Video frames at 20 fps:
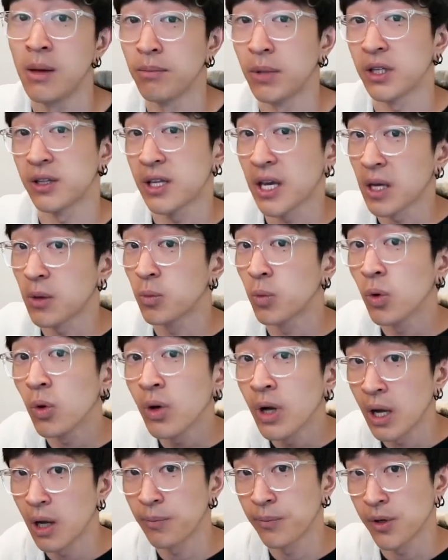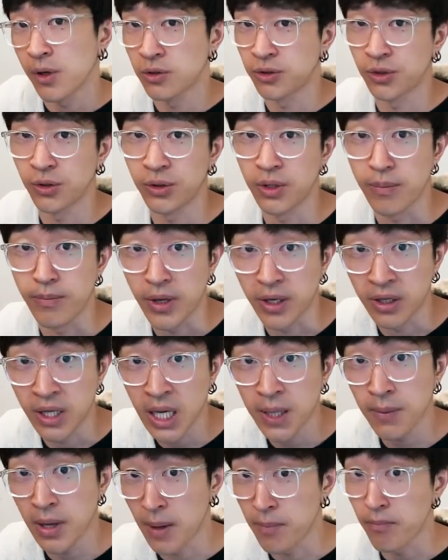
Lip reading: but they will help you through the mid-game